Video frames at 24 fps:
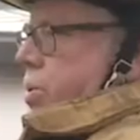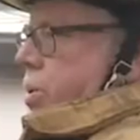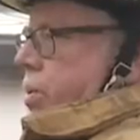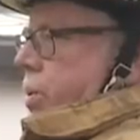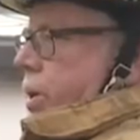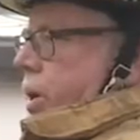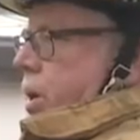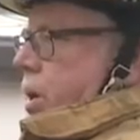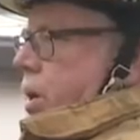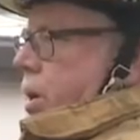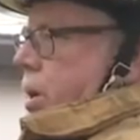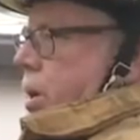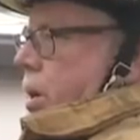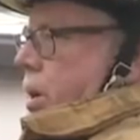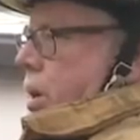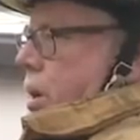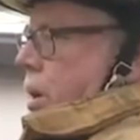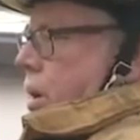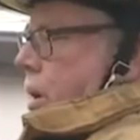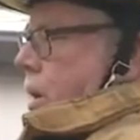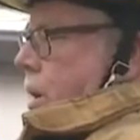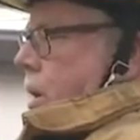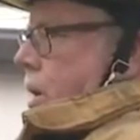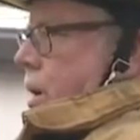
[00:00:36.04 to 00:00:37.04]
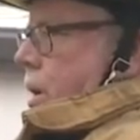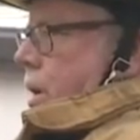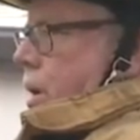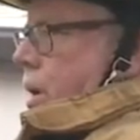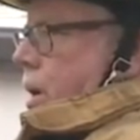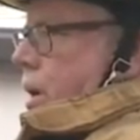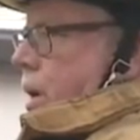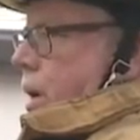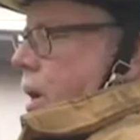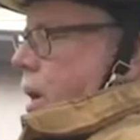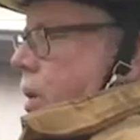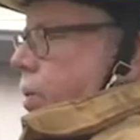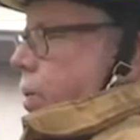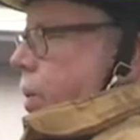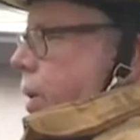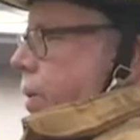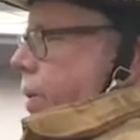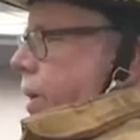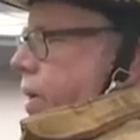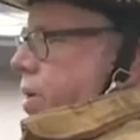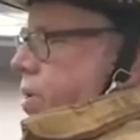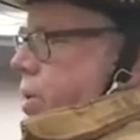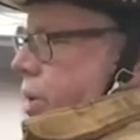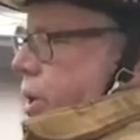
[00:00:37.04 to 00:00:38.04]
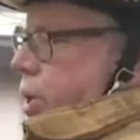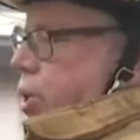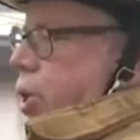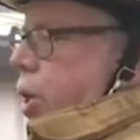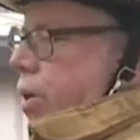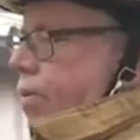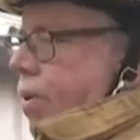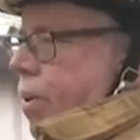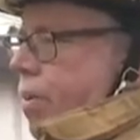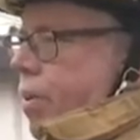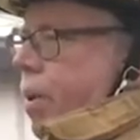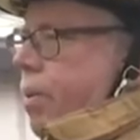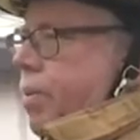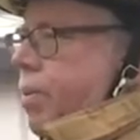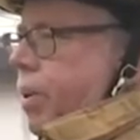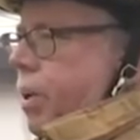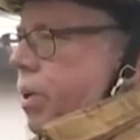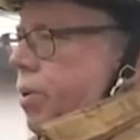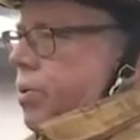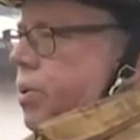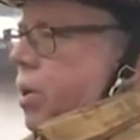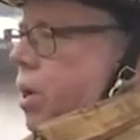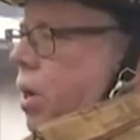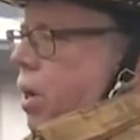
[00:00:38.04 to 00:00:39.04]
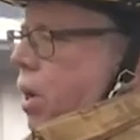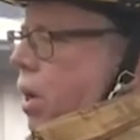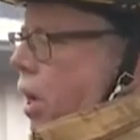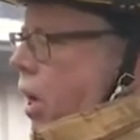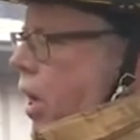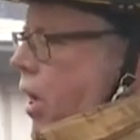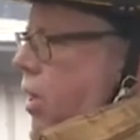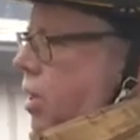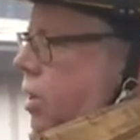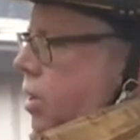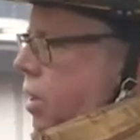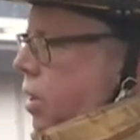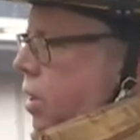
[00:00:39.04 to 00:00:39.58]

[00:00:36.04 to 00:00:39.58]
fire started and if there are any injuries.